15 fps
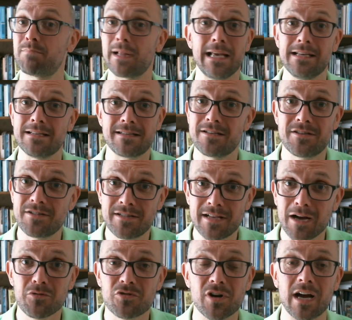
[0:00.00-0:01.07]
Please,
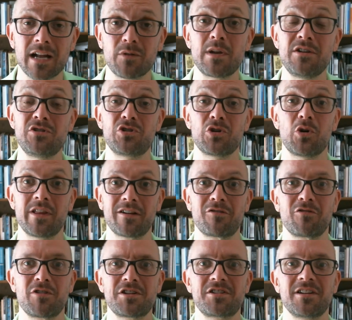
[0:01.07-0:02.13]
don't try to enjoy the
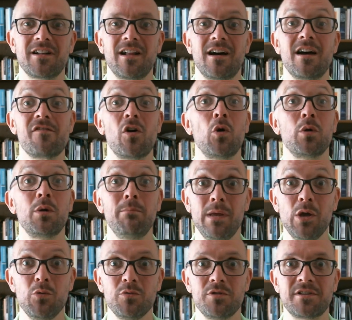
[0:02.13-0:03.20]
Christian life on
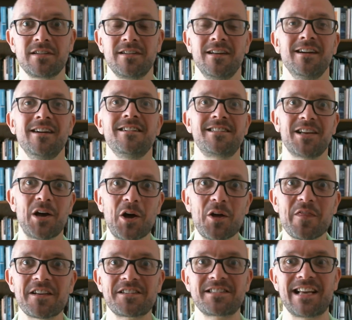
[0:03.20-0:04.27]
mute.
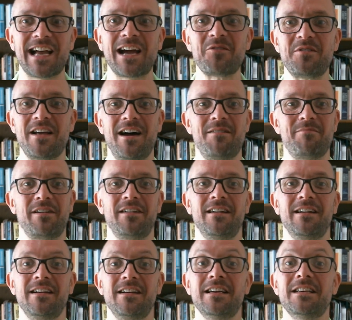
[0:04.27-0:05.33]
Turn the sound up.
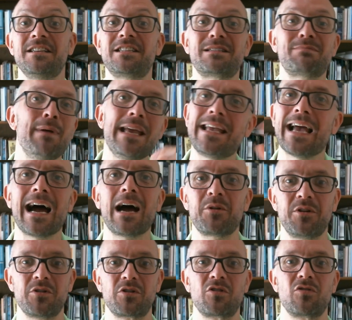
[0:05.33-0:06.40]
Speak
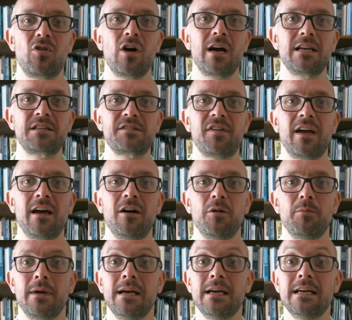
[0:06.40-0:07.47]
out your cries for
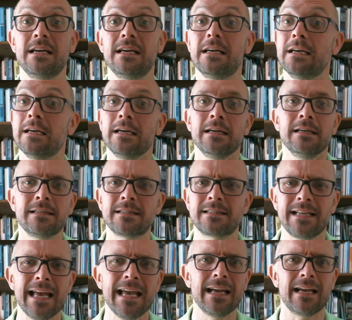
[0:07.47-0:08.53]
help.
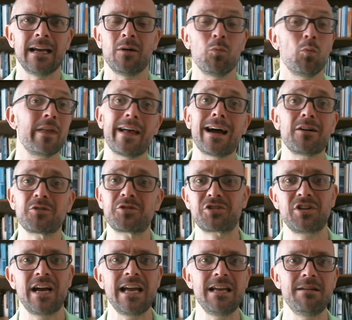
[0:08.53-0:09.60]
Sing without
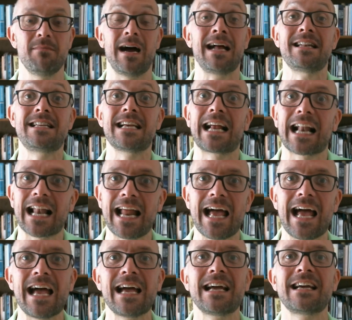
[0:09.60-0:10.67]
shame and
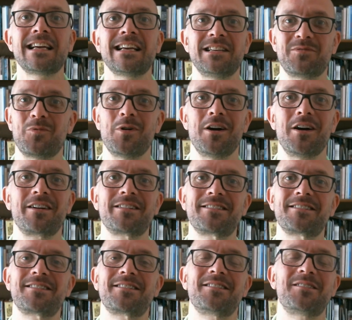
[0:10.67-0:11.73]
declare his
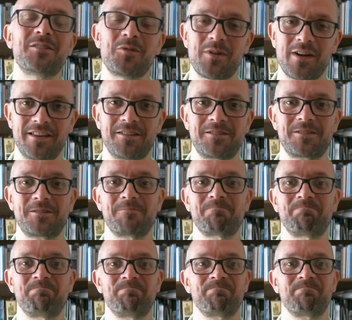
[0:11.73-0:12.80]
works to others.
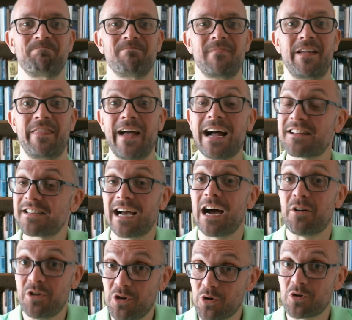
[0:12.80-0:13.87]
That's
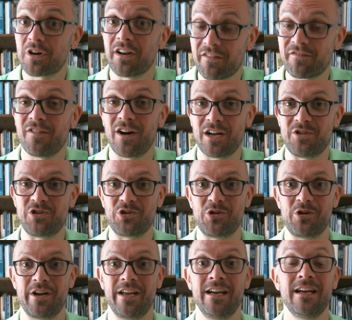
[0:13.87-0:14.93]
how you're going to find
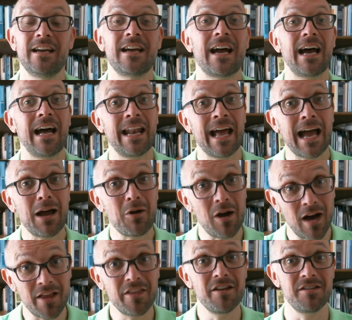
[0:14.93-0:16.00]
joy, and how
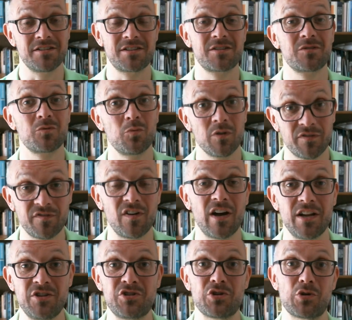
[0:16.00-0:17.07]
others will
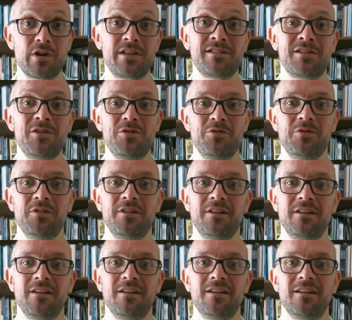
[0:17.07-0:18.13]
find joy too.
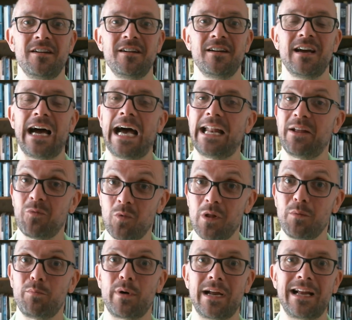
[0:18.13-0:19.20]
And it
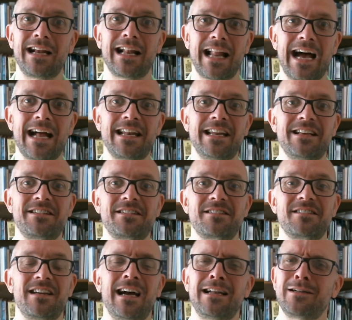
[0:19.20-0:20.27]
will bring
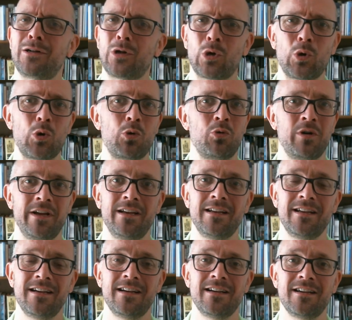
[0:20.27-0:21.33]
gladness and glory
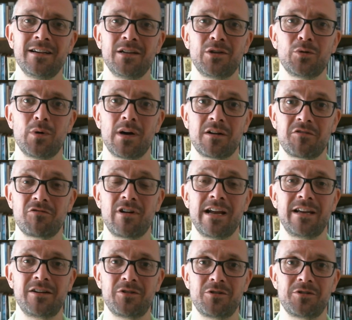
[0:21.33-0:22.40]
to our
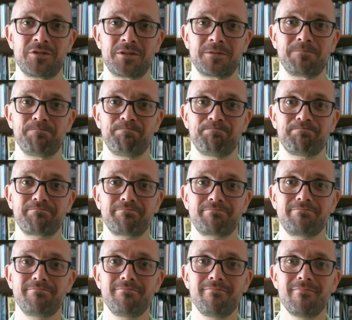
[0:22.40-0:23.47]
great God.
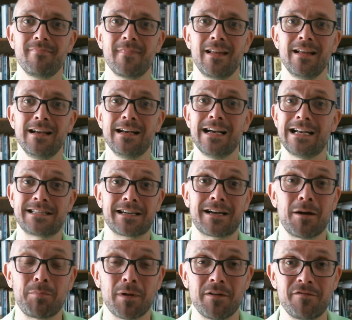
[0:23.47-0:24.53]
There's a
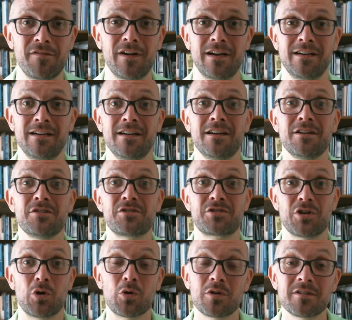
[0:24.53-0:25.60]
couple of
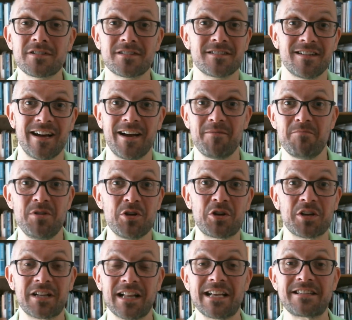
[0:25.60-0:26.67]
songs you
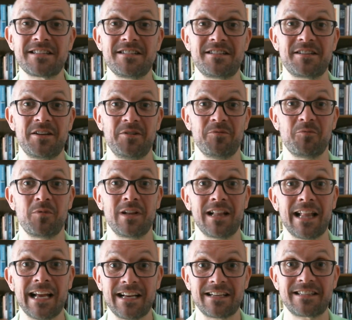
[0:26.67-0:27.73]
could listen to with
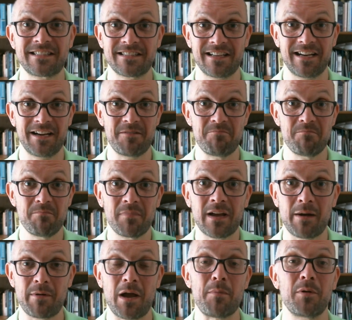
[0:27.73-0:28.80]
links
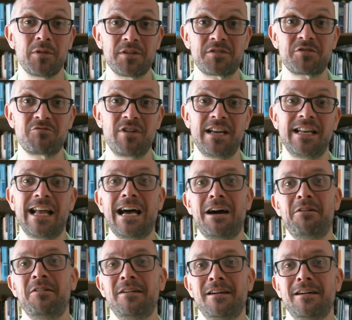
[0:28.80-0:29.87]
coming up on the screen
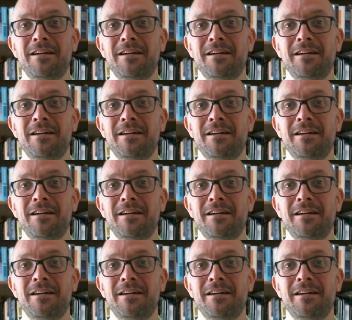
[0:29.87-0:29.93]
now.